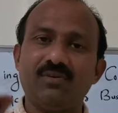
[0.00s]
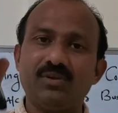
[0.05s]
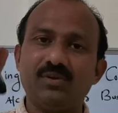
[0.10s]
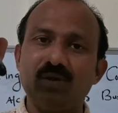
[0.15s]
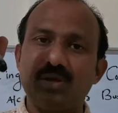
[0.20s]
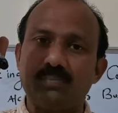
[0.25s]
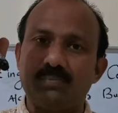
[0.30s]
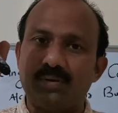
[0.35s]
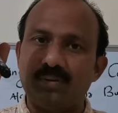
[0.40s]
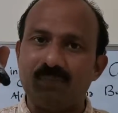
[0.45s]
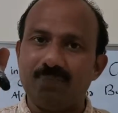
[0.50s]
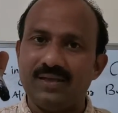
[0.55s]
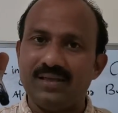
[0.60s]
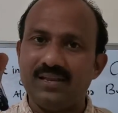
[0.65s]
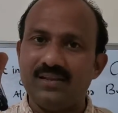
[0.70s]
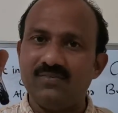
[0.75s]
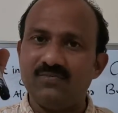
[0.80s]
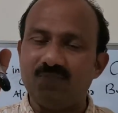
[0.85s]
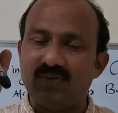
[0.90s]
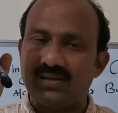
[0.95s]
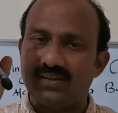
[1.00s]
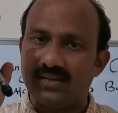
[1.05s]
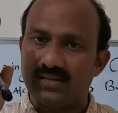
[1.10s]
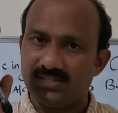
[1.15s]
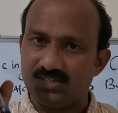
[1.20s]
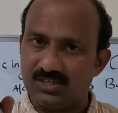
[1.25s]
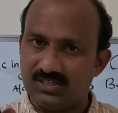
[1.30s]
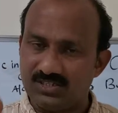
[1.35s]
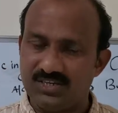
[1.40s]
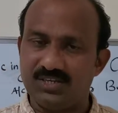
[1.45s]
you are preparing
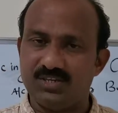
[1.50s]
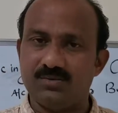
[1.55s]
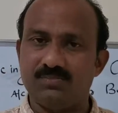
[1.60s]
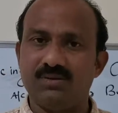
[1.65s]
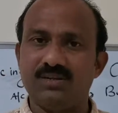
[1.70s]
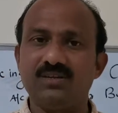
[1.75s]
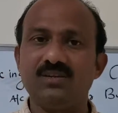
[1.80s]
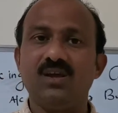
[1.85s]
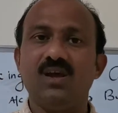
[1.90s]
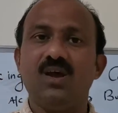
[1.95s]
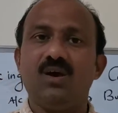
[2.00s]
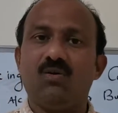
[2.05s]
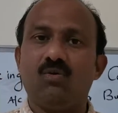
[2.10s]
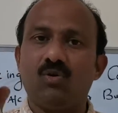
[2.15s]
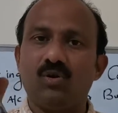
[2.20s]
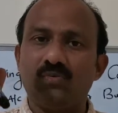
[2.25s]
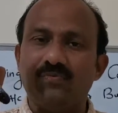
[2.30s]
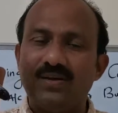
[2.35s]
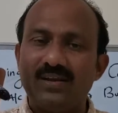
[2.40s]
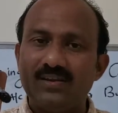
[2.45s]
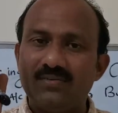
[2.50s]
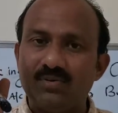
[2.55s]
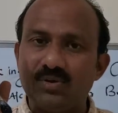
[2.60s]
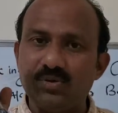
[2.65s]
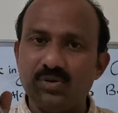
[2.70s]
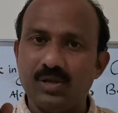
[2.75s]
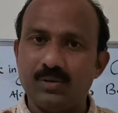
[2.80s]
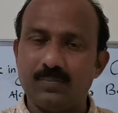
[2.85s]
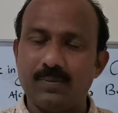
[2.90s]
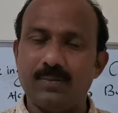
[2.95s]
financial statement or
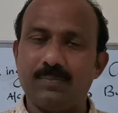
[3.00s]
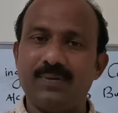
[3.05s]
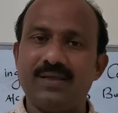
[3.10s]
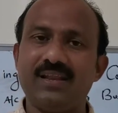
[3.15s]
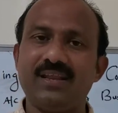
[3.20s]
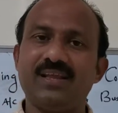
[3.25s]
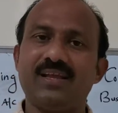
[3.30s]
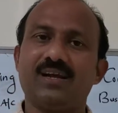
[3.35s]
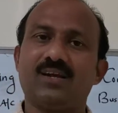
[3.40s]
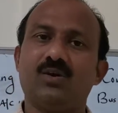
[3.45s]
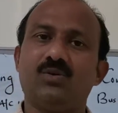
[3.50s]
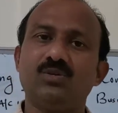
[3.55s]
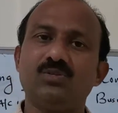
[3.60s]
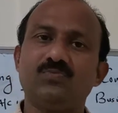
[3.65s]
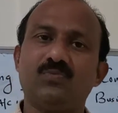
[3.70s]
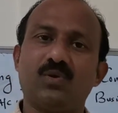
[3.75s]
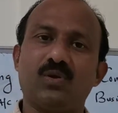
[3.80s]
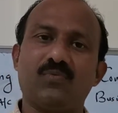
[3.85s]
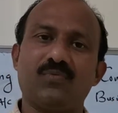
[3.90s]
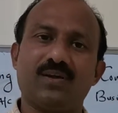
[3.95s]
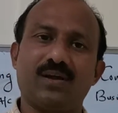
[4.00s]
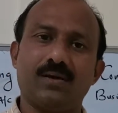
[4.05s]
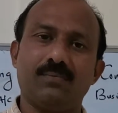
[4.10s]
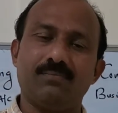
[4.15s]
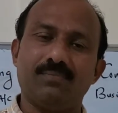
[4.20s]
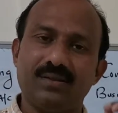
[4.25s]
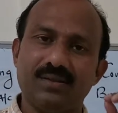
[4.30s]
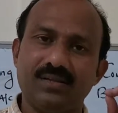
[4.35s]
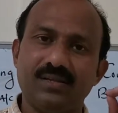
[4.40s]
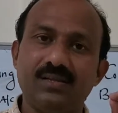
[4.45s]
whenever you are preparing accounts for a
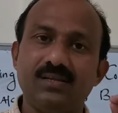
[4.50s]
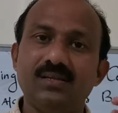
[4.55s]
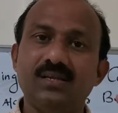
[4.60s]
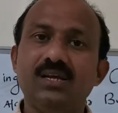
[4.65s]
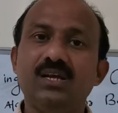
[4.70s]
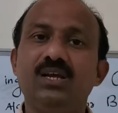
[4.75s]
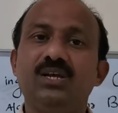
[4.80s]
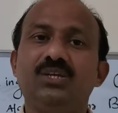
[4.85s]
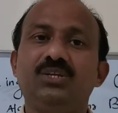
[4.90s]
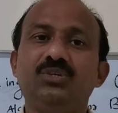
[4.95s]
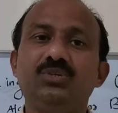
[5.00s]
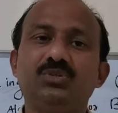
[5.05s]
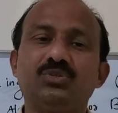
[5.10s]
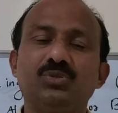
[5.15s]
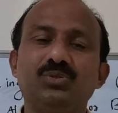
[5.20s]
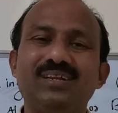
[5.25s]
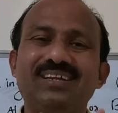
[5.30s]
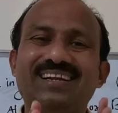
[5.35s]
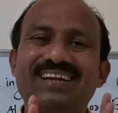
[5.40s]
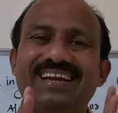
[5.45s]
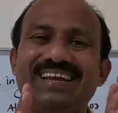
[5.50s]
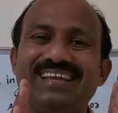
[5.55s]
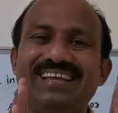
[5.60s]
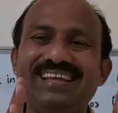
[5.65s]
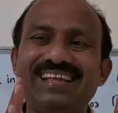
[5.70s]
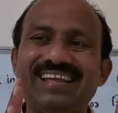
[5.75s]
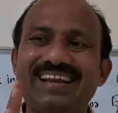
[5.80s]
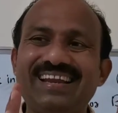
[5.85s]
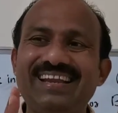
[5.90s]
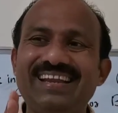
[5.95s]
company, you should
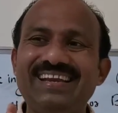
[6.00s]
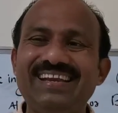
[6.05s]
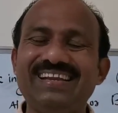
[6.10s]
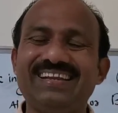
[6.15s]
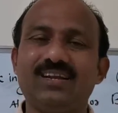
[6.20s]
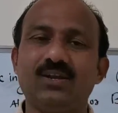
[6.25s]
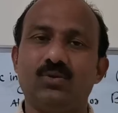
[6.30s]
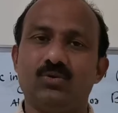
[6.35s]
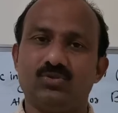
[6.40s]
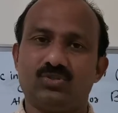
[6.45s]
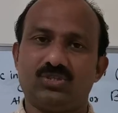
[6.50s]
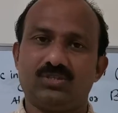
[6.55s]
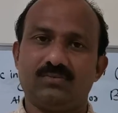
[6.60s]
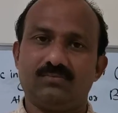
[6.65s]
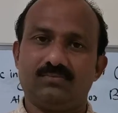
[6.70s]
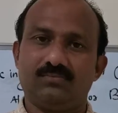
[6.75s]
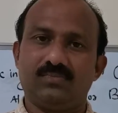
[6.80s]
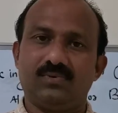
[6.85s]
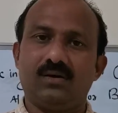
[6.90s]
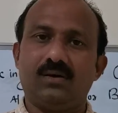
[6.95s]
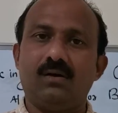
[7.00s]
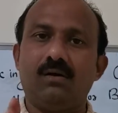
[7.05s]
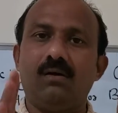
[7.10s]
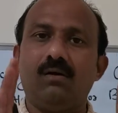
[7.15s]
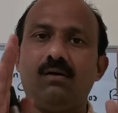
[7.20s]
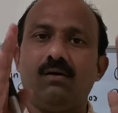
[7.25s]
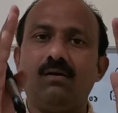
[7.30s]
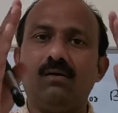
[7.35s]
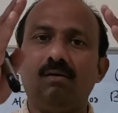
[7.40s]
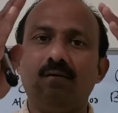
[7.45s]
clearly disclose
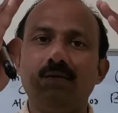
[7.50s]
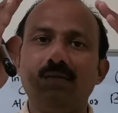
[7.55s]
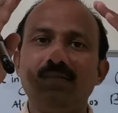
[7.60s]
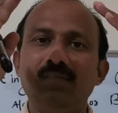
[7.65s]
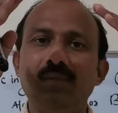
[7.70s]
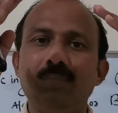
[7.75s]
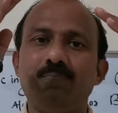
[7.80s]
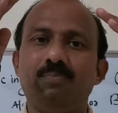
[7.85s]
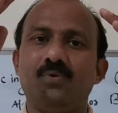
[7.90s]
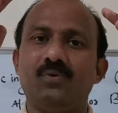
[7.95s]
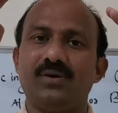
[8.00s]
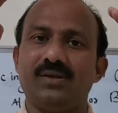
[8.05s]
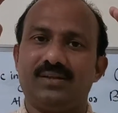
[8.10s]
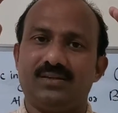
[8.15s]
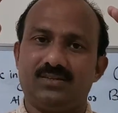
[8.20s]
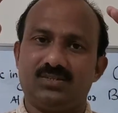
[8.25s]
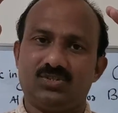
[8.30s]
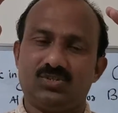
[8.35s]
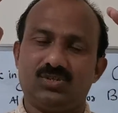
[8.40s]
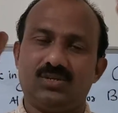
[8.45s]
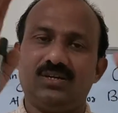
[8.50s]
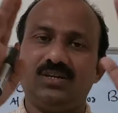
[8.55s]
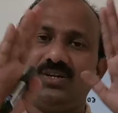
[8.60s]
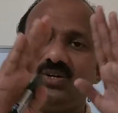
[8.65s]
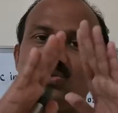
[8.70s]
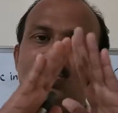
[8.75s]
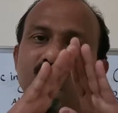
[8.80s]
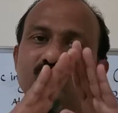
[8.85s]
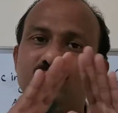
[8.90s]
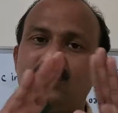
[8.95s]
all the points
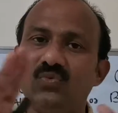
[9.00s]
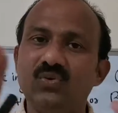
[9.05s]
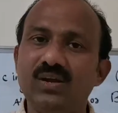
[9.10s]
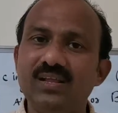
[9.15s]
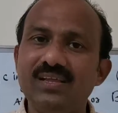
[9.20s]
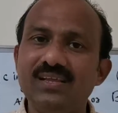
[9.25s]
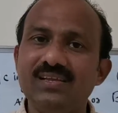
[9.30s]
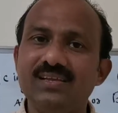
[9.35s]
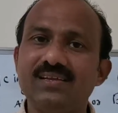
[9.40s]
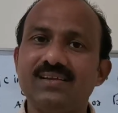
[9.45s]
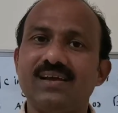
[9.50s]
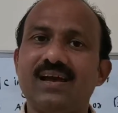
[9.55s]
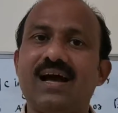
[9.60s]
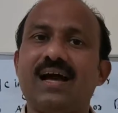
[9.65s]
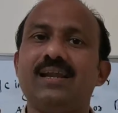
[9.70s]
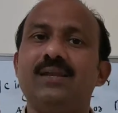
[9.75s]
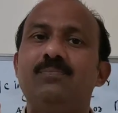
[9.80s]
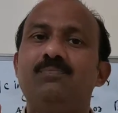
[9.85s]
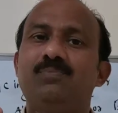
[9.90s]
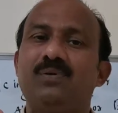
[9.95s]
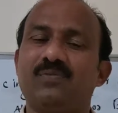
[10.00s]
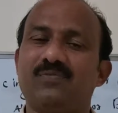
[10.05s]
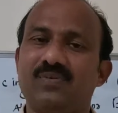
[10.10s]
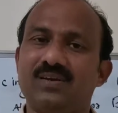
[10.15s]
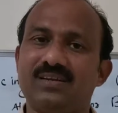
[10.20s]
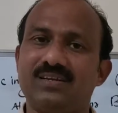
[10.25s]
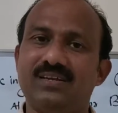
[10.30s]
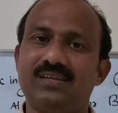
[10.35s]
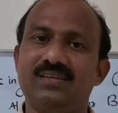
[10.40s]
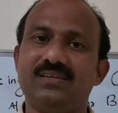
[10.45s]
truthfully and
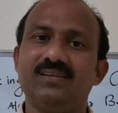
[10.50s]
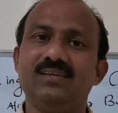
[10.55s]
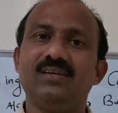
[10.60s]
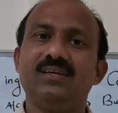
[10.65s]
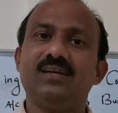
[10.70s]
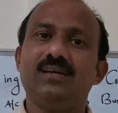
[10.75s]
perfectly.